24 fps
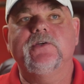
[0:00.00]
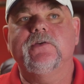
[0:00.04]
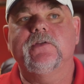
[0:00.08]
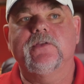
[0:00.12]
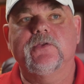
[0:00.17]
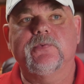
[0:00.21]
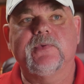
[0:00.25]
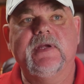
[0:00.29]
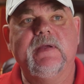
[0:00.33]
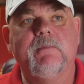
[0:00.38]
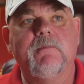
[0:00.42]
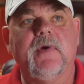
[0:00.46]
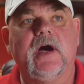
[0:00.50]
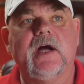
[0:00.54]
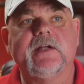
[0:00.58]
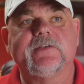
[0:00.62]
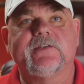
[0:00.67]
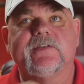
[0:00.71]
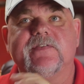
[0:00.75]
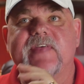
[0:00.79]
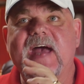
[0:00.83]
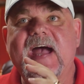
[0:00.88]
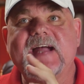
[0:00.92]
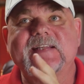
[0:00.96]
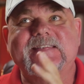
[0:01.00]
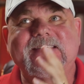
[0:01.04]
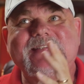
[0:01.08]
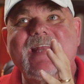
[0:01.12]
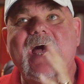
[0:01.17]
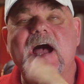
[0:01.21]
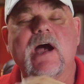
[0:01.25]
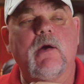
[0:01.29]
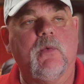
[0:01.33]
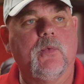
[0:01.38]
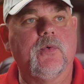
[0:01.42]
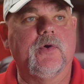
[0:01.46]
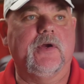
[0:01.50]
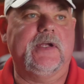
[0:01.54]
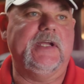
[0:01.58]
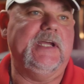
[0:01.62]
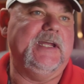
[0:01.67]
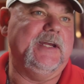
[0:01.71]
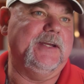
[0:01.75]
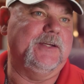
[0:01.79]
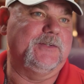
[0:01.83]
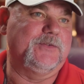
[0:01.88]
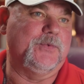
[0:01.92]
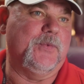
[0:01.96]
2 to 3 months that's not
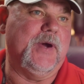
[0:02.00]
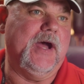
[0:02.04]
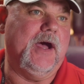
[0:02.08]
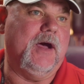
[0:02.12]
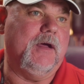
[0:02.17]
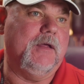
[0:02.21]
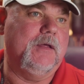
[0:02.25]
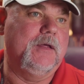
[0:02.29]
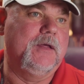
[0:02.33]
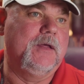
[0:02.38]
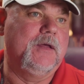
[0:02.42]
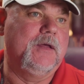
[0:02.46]
working as well